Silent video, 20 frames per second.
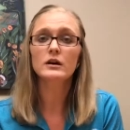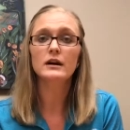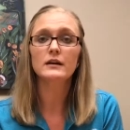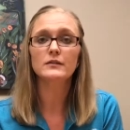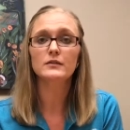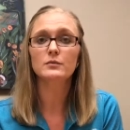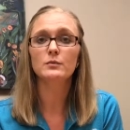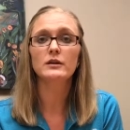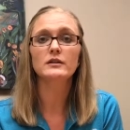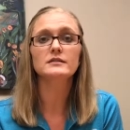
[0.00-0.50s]

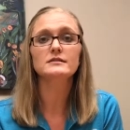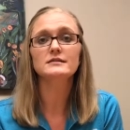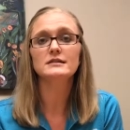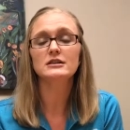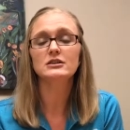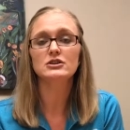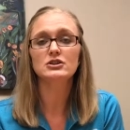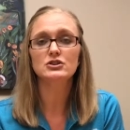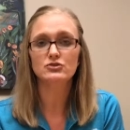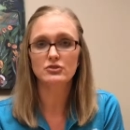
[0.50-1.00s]
as well as the
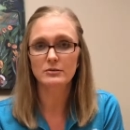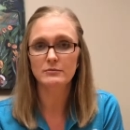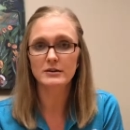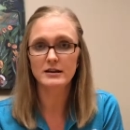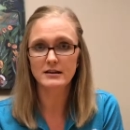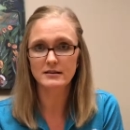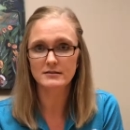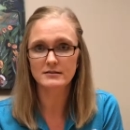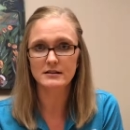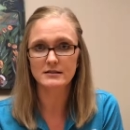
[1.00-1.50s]

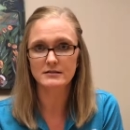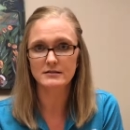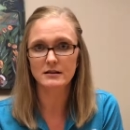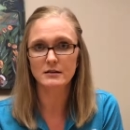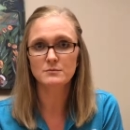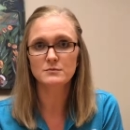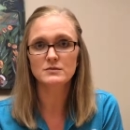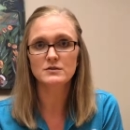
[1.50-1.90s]
contributing system